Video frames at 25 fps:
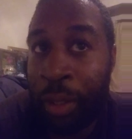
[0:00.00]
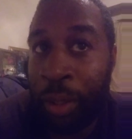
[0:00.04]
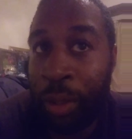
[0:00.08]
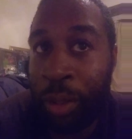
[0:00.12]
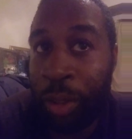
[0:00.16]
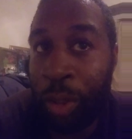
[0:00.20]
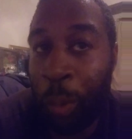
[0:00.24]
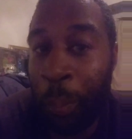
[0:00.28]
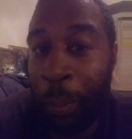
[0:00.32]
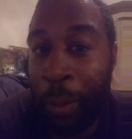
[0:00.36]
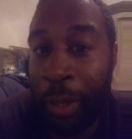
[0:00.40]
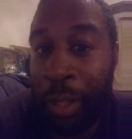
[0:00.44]

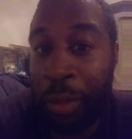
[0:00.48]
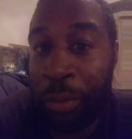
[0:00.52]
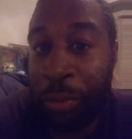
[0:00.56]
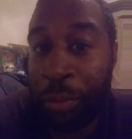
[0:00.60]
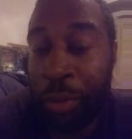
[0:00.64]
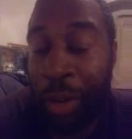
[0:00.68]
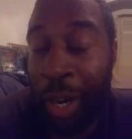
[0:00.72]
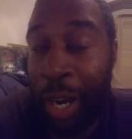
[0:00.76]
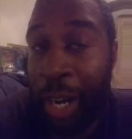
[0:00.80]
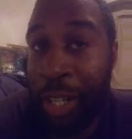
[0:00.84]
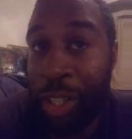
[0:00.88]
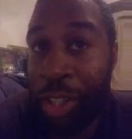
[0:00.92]
Nobody
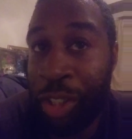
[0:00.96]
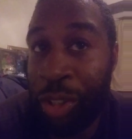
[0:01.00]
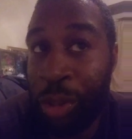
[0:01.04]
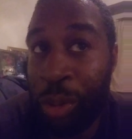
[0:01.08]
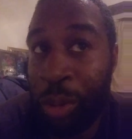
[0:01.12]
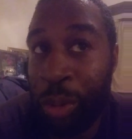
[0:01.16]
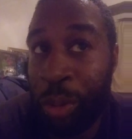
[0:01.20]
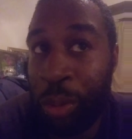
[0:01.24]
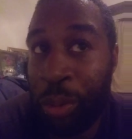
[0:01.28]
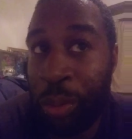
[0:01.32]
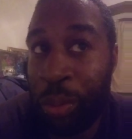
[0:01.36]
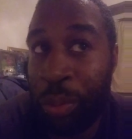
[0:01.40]
finds
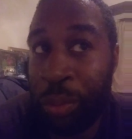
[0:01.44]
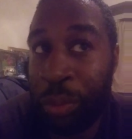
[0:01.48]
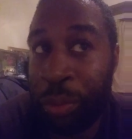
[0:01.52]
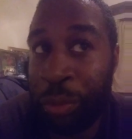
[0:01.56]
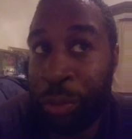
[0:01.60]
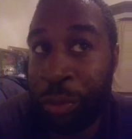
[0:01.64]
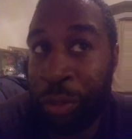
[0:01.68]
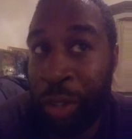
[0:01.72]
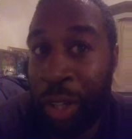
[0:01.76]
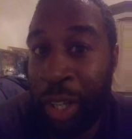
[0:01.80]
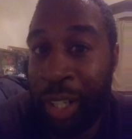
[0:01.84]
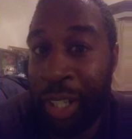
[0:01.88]
you
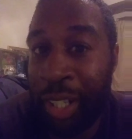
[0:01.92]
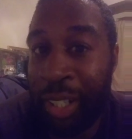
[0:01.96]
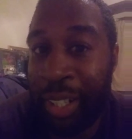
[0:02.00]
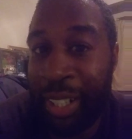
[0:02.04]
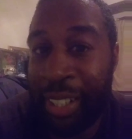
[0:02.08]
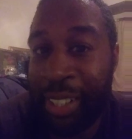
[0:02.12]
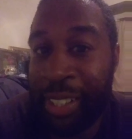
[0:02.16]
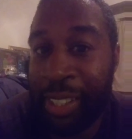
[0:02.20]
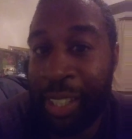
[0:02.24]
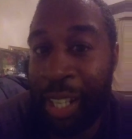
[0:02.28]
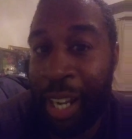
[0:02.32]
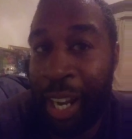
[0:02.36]
fun and
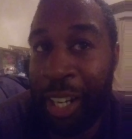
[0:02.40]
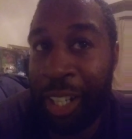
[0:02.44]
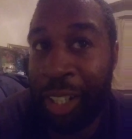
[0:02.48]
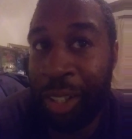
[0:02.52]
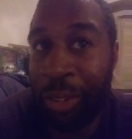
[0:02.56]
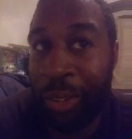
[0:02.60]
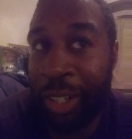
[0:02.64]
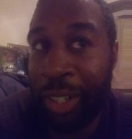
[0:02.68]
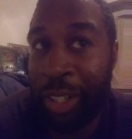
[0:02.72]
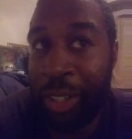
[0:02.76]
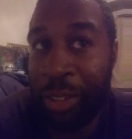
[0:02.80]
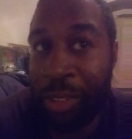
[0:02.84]
exciting
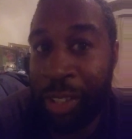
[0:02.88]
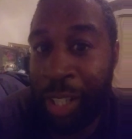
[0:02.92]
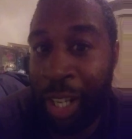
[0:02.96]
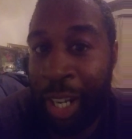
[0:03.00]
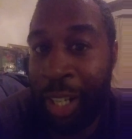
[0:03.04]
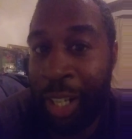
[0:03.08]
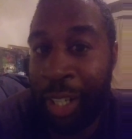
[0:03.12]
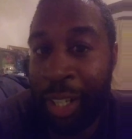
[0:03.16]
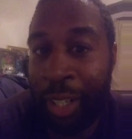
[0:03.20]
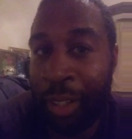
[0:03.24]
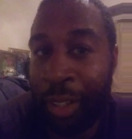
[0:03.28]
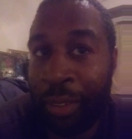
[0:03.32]
or
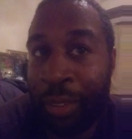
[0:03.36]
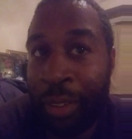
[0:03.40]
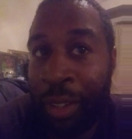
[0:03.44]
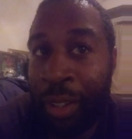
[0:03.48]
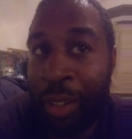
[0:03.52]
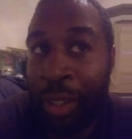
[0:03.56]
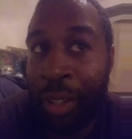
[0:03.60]
entertaining.